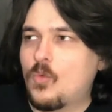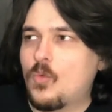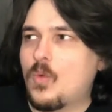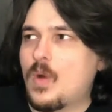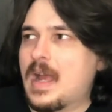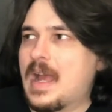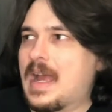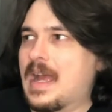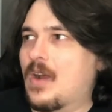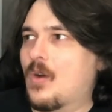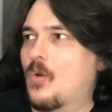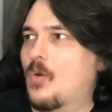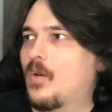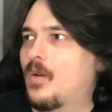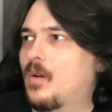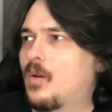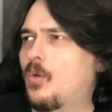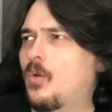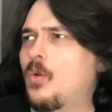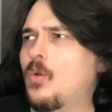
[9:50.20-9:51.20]
Wow.
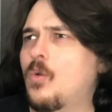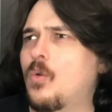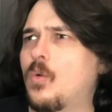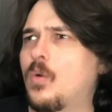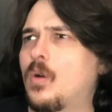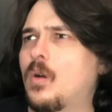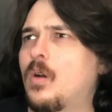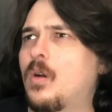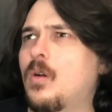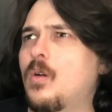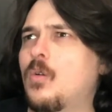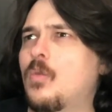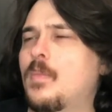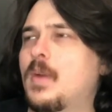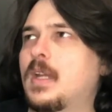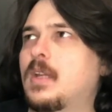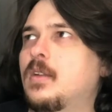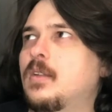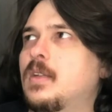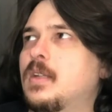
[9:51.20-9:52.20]
Ooh, oh
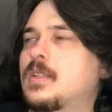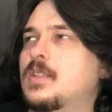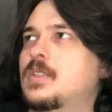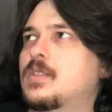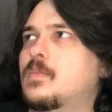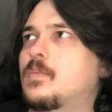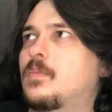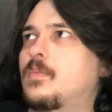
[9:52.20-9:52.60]
my goodness.